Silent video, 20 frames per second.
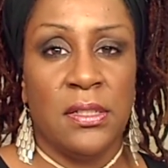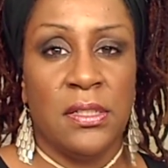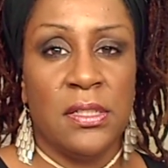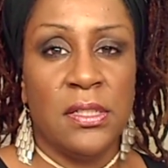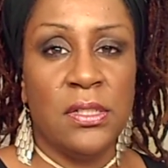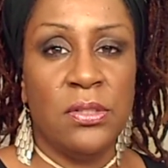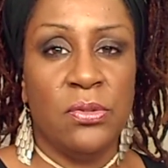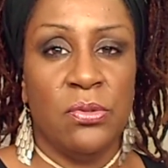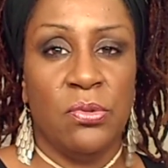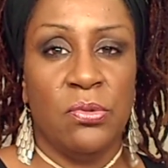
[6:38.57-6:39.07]

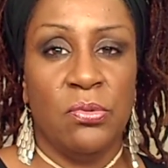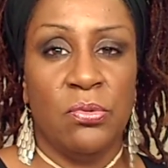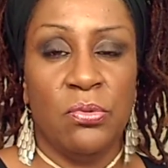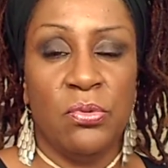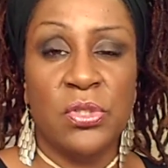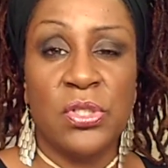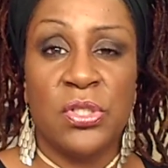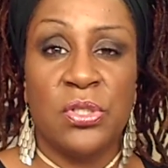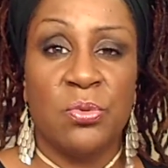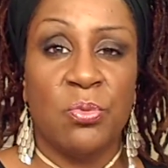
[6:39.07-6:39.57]
to
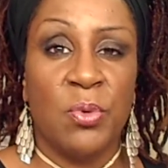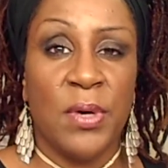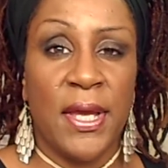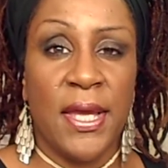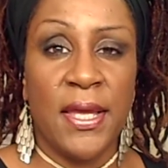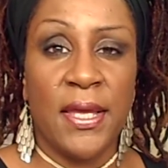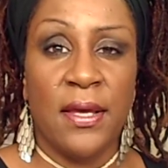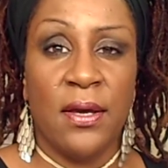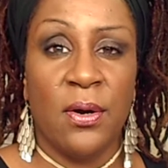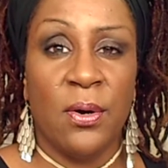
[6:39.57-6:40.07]

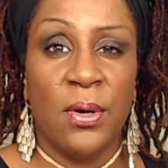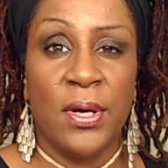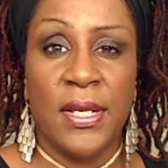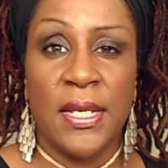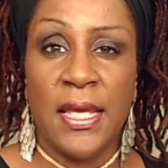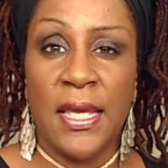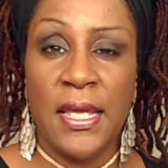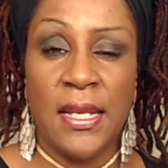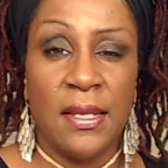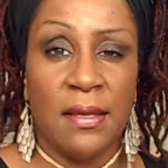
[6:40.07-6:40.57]
swing
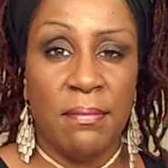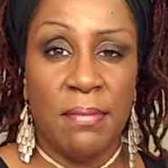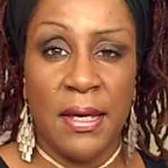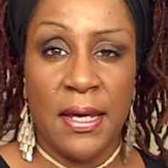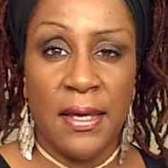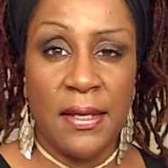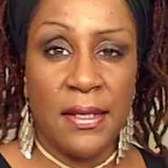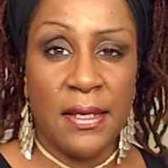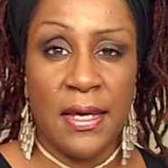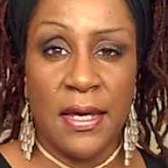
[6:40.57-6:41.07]
on
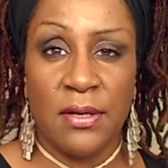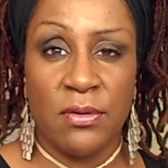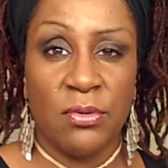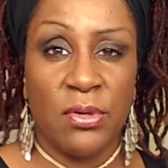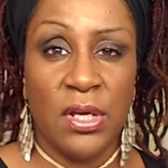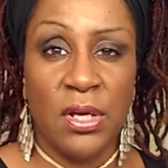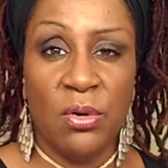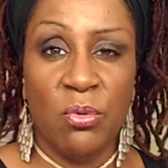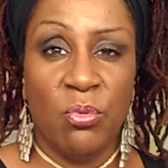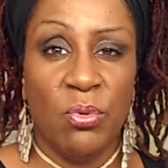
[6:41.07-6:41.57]
anybody. I
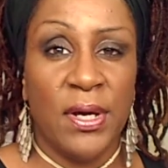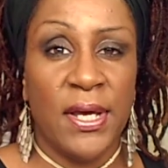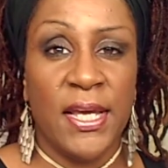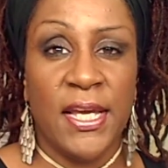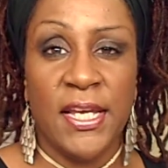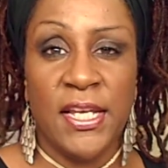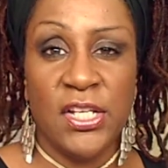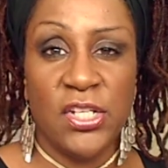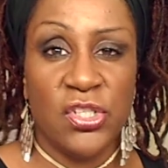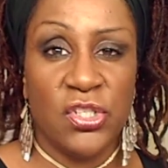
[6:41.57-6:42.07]
don't care what
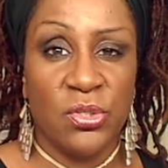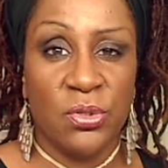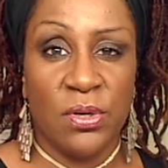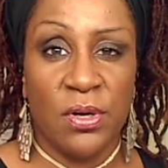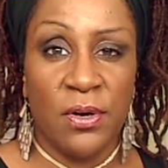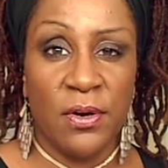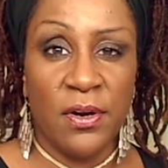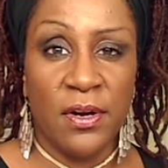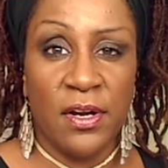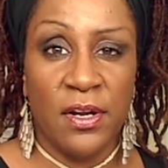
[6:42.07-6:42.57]
age you
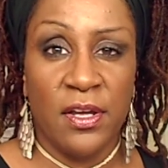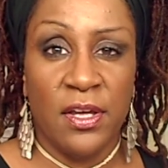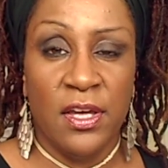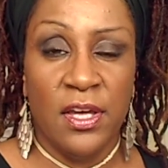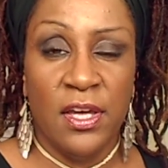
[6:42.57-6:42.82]
are.